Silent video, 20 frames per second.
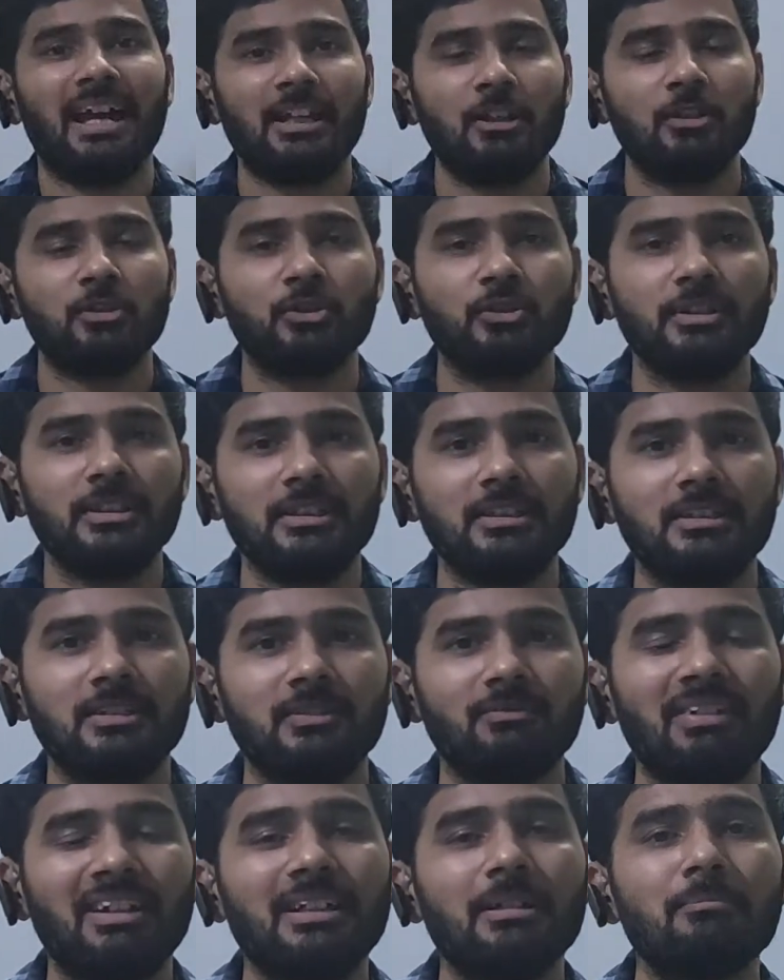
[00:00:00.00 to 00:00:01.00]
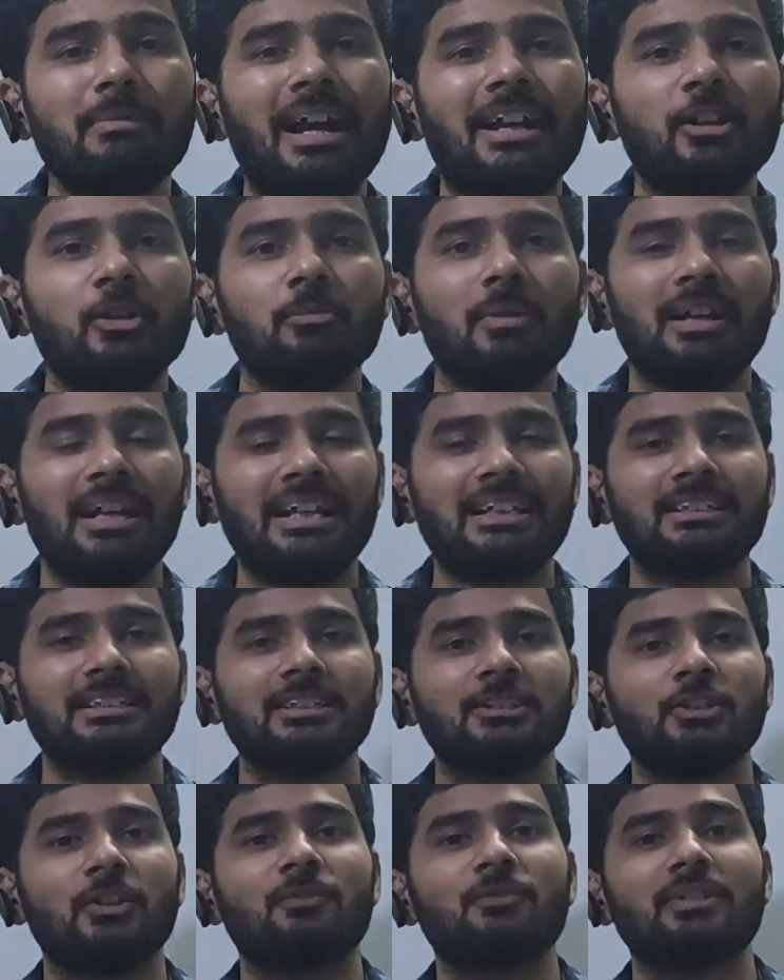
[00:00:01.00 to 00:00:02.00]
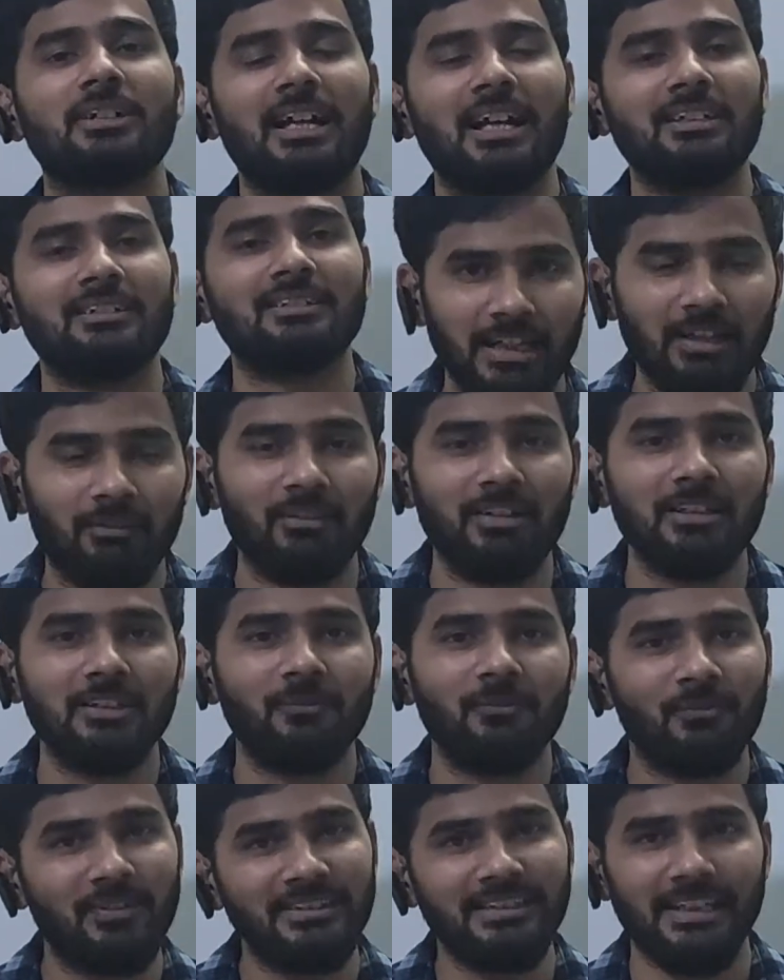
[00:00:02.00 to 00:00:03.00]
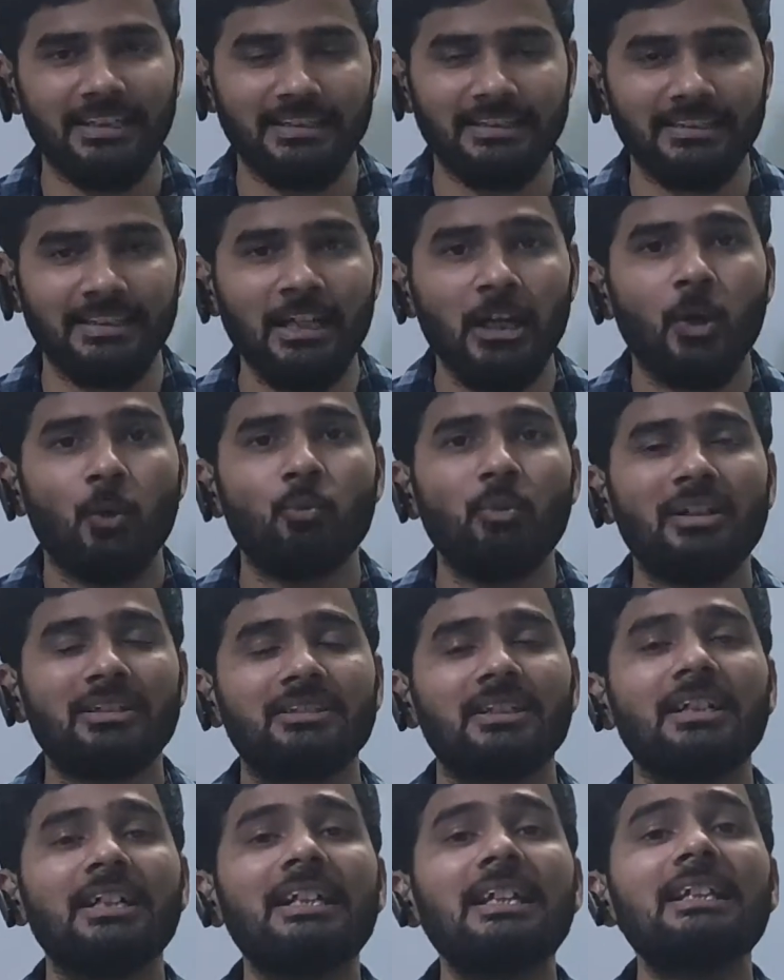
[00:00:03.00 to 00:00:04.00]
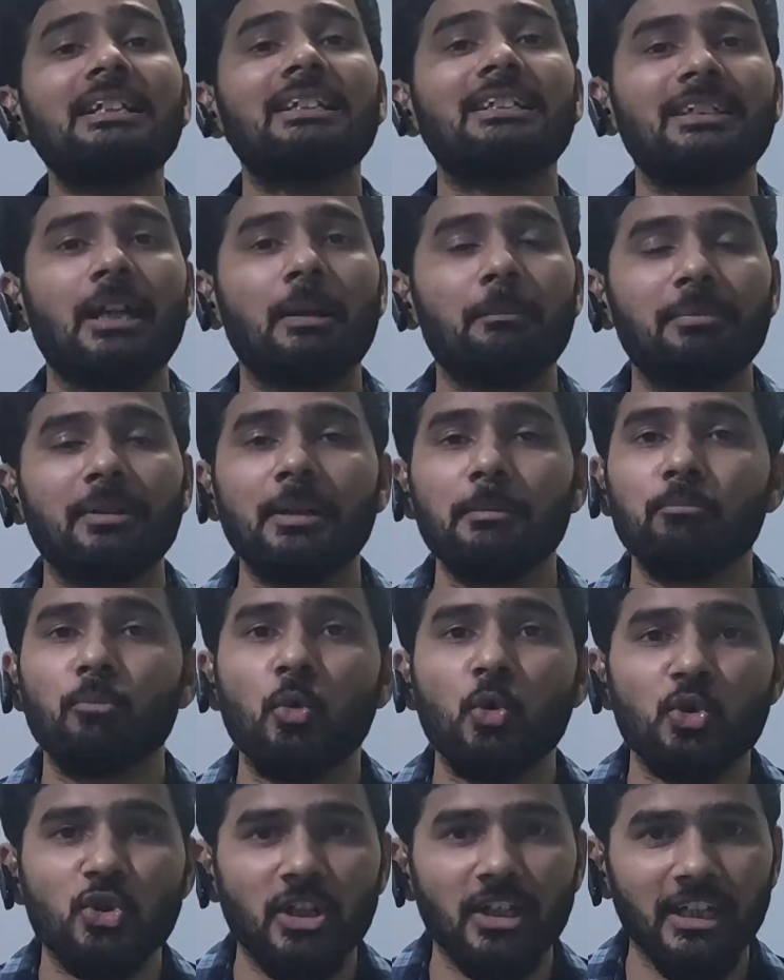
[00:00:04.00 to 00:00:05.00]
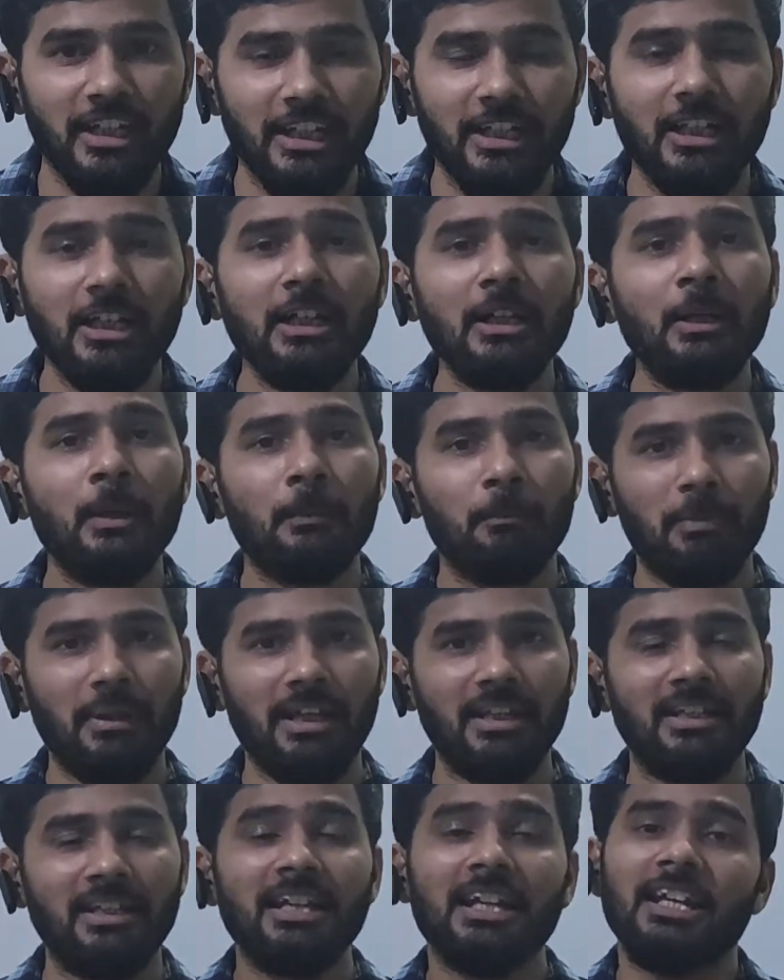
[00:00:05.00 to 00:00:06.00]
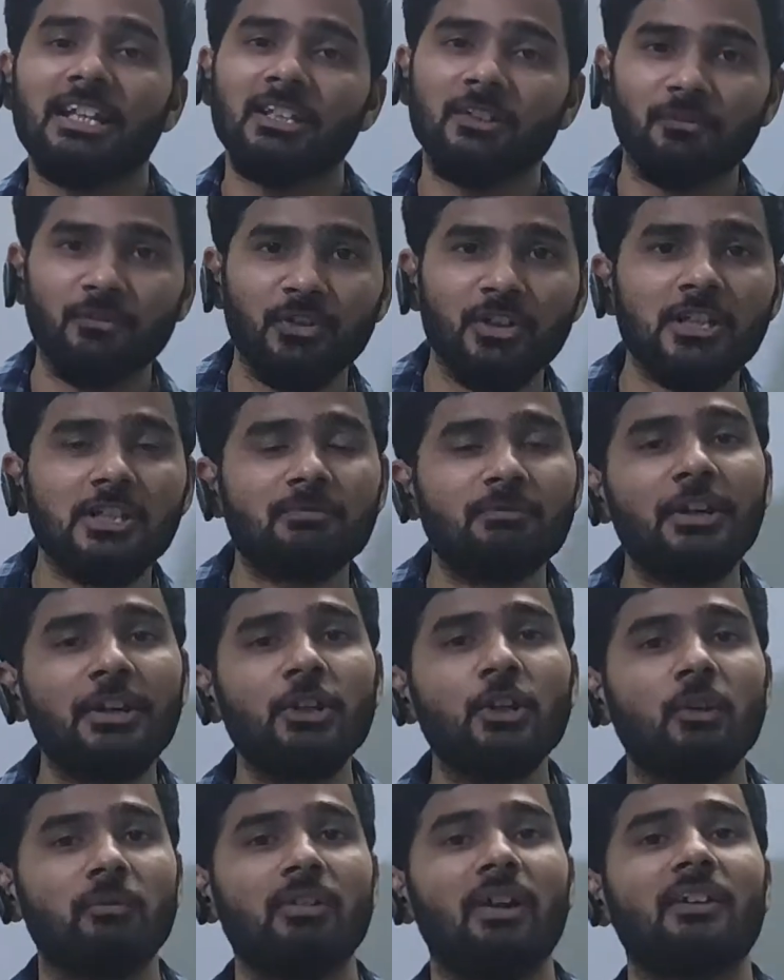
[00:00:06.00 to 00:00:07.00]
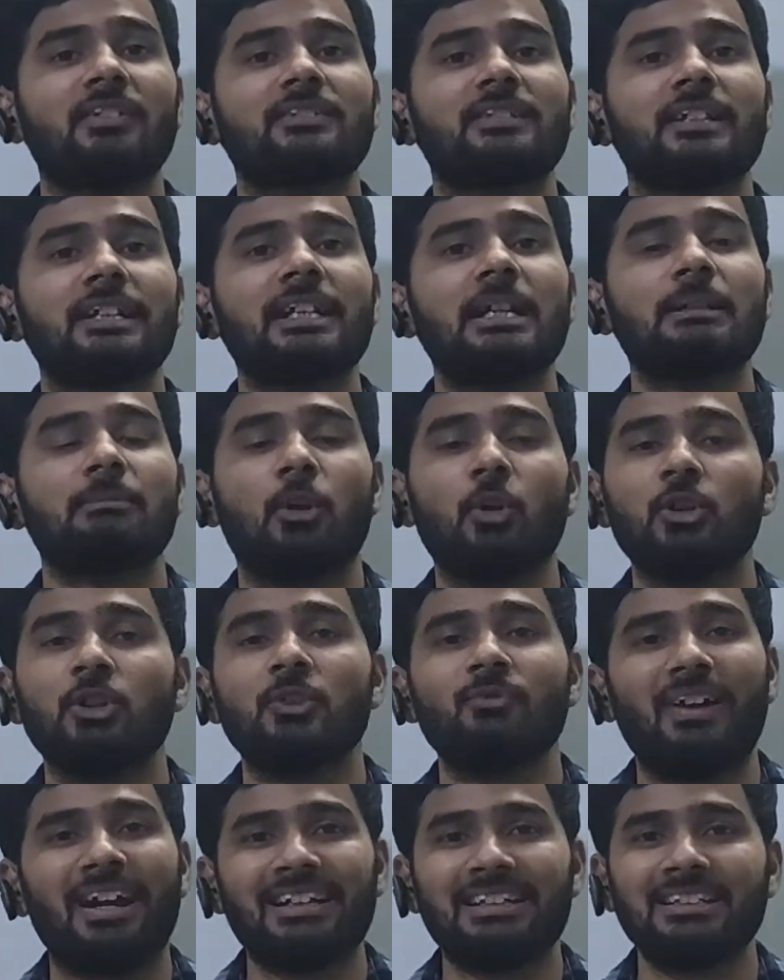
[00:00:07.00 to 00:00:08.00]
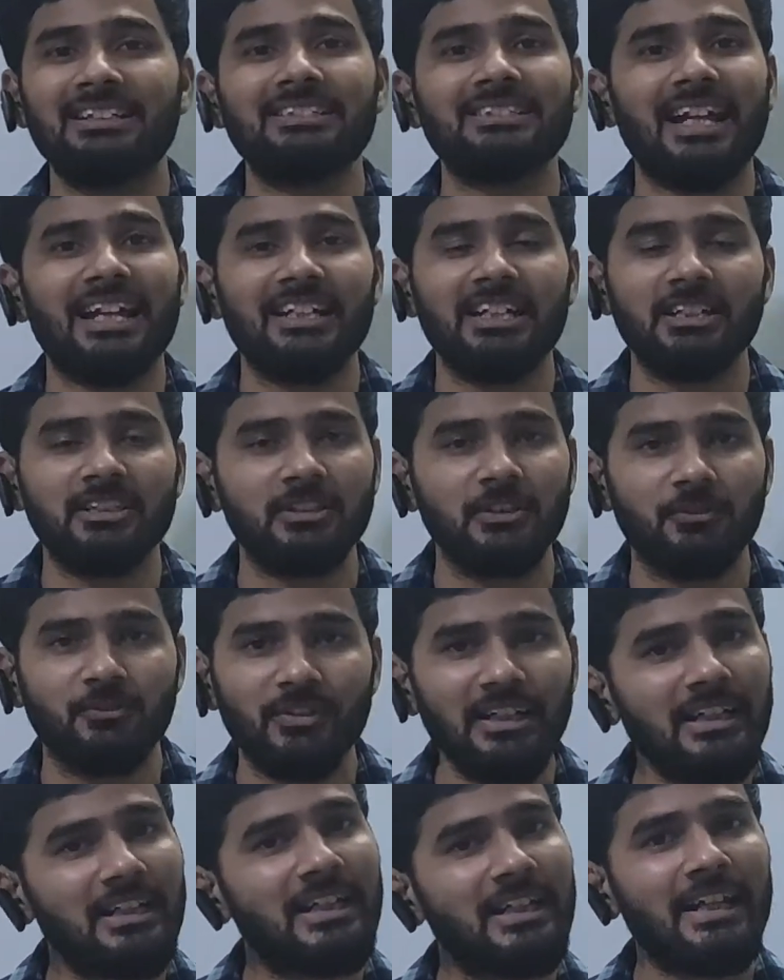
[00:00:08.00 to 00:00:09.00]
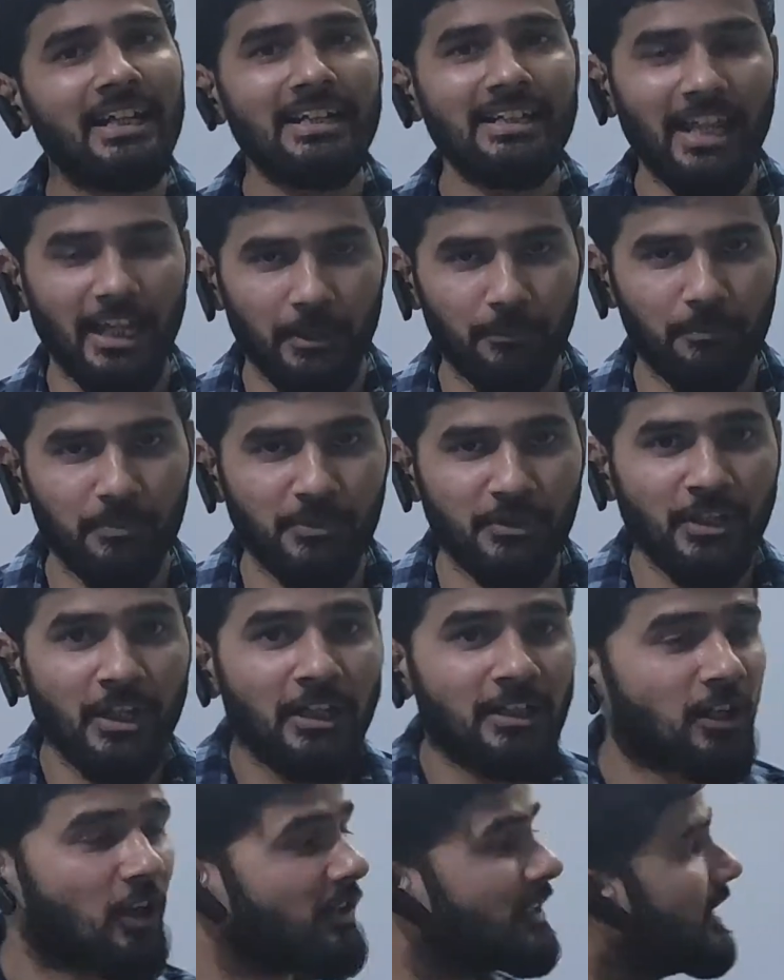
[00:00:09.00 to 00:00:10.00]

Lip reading: Hello students, welcome back to my lectures of class 11th physics. We are studying the chapter motion in a plane. In the first video we have studied about the vectors and its different types. Now